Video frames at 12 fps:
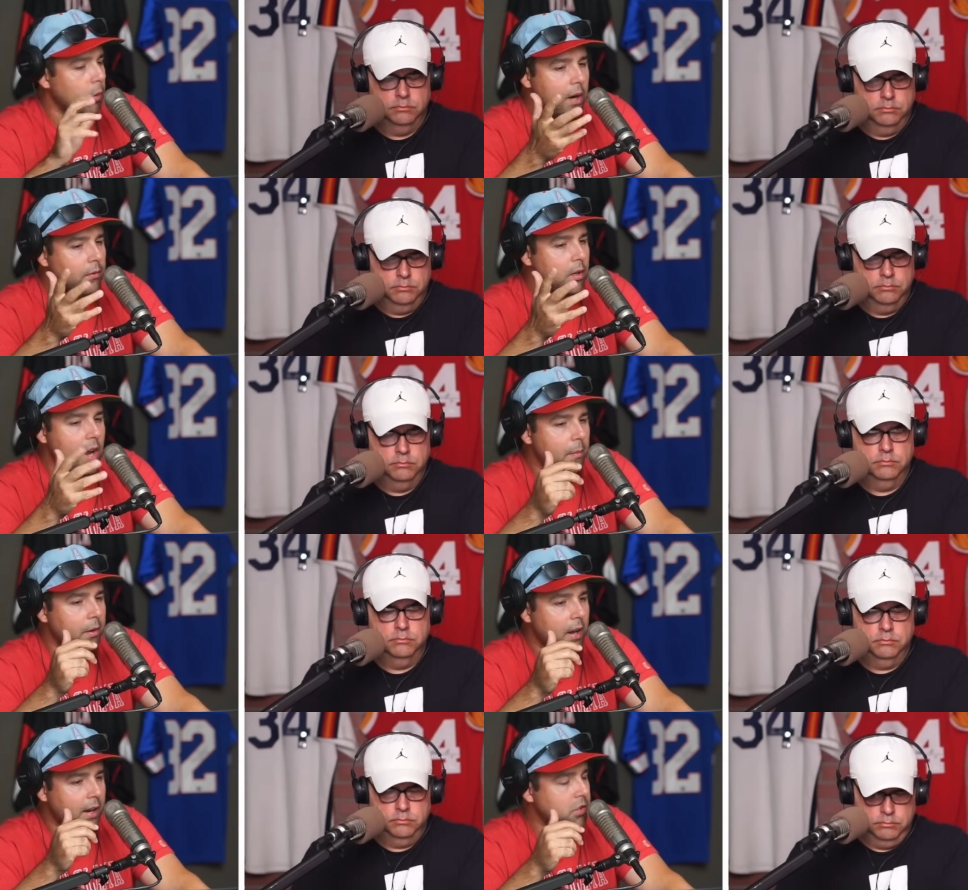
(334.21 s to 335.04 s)
Speaker 1: whatever
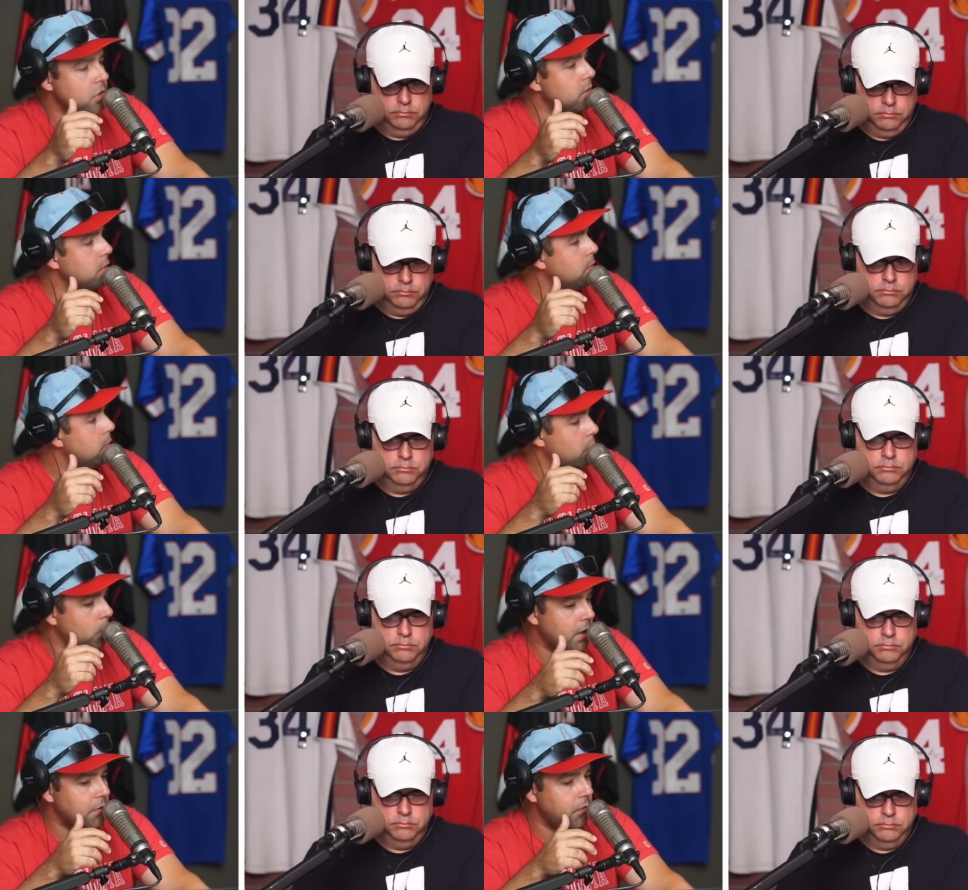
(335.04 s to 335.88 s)
combination,
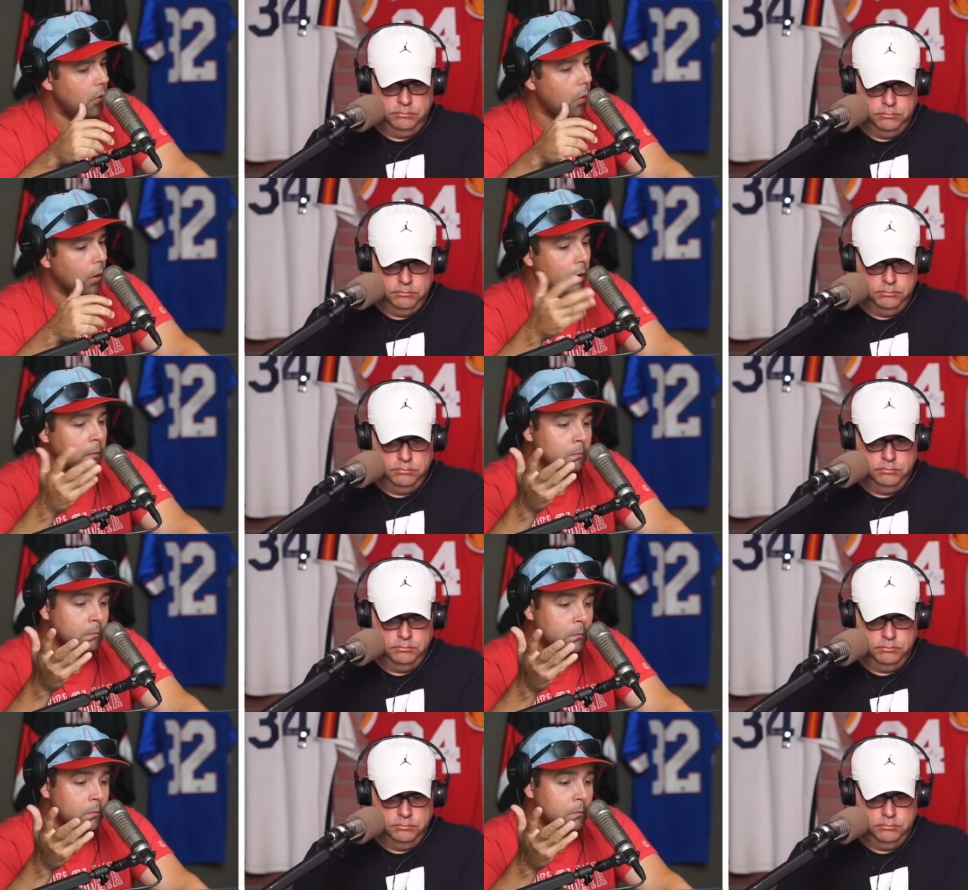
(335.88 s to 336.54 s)
3 4.